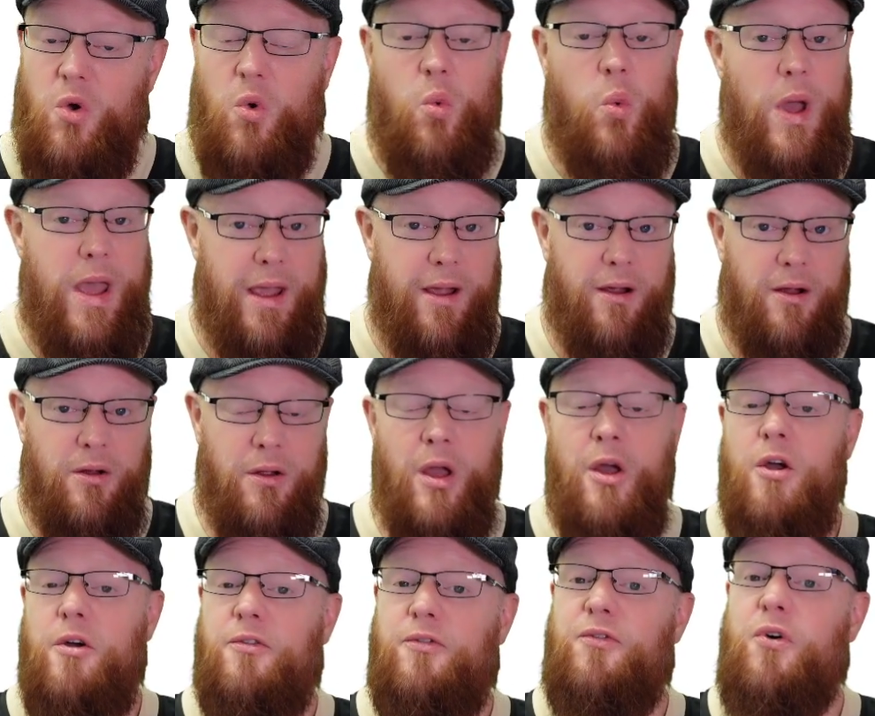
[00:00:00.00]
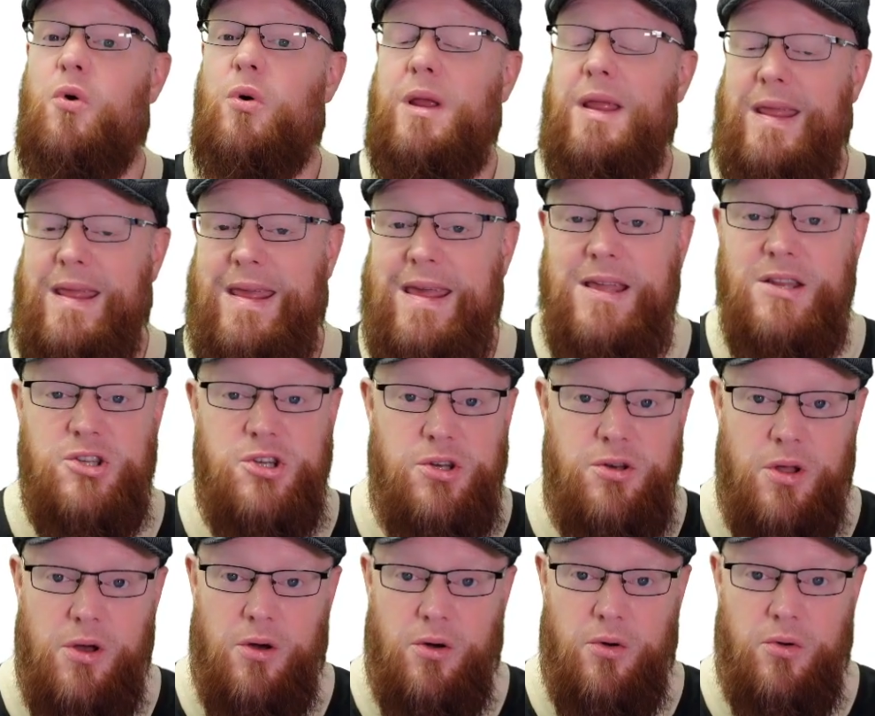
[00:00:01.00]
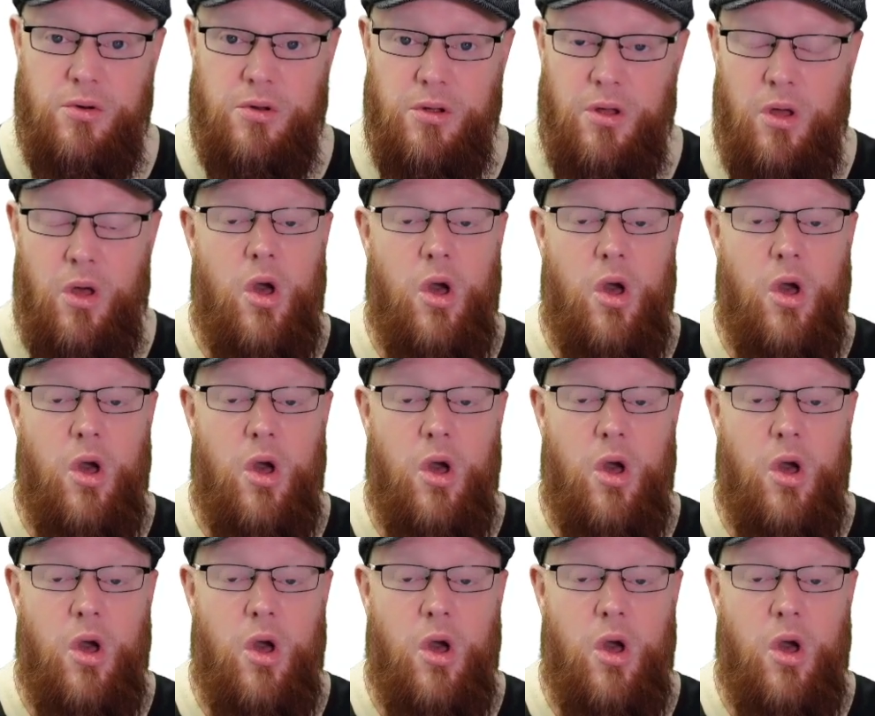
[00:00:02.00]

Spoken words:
where for each node,